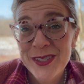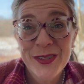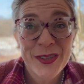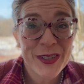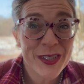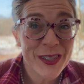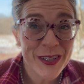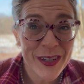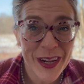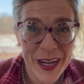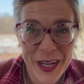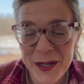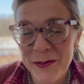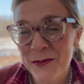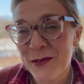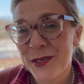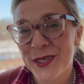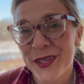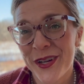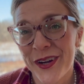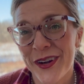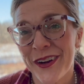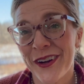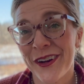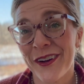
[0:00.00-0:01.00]
or your animals
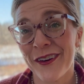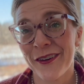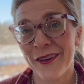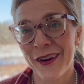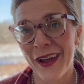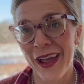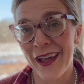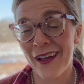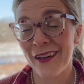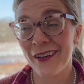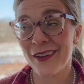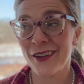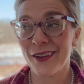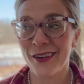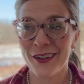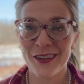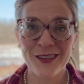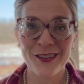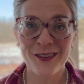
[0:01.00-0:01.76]
are or how good